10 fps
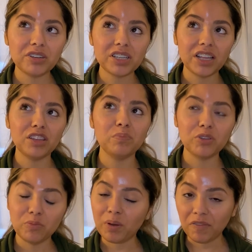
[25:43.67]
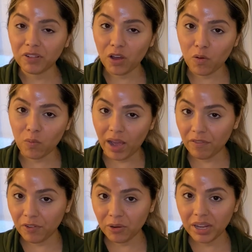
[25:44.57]
done the Blue Buffalo wet
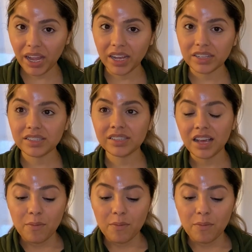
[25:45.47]
food cans,